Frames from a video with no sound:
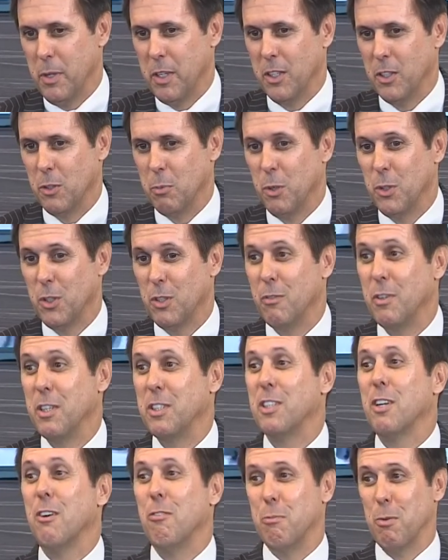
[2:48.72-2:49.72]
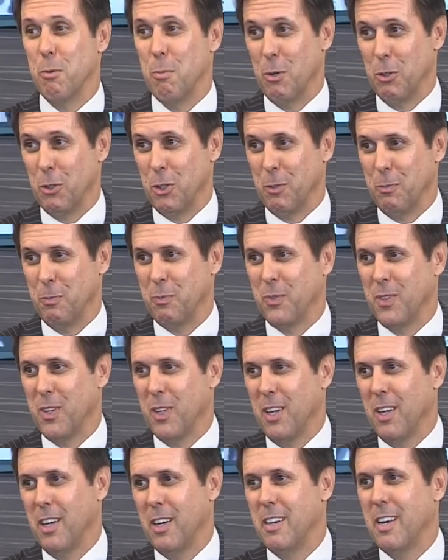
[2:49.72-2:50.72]
because most of it is self-promotion
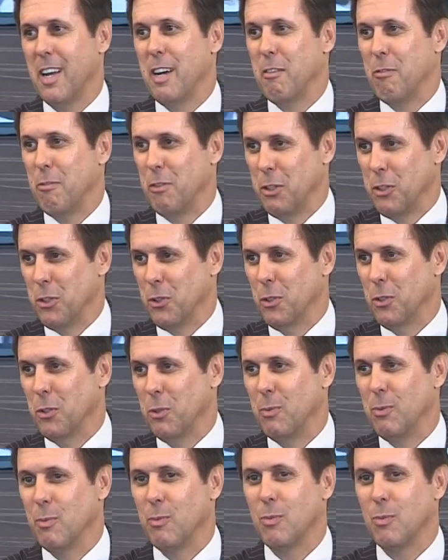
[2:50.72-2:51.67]
and not official